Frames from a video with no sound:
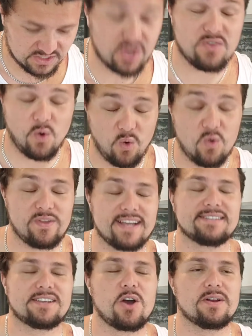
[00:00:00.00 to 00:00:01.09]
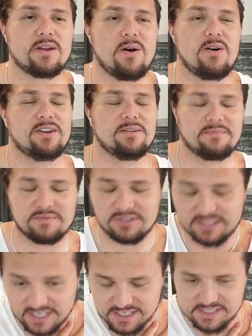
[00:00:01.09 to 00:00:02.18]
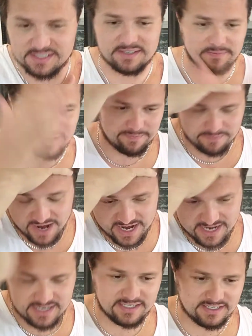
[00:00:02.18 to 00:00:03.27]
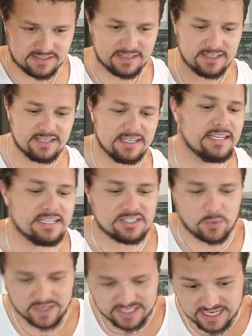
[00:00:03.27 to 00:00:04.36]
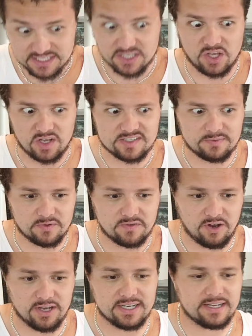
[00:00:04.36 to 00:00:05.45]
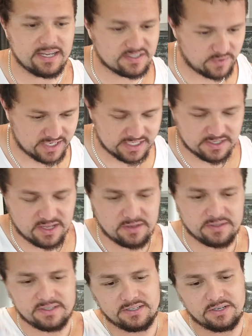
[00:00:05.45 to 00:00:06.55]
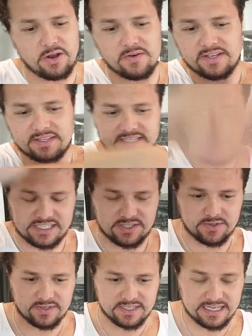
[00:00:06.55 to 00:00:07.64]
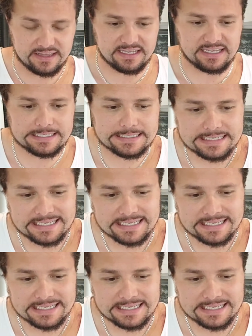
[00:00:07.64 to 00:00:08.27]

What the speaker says: So all that's going on, this and my brain, and so we get to the hospital finally. We get to go around the detour and get there.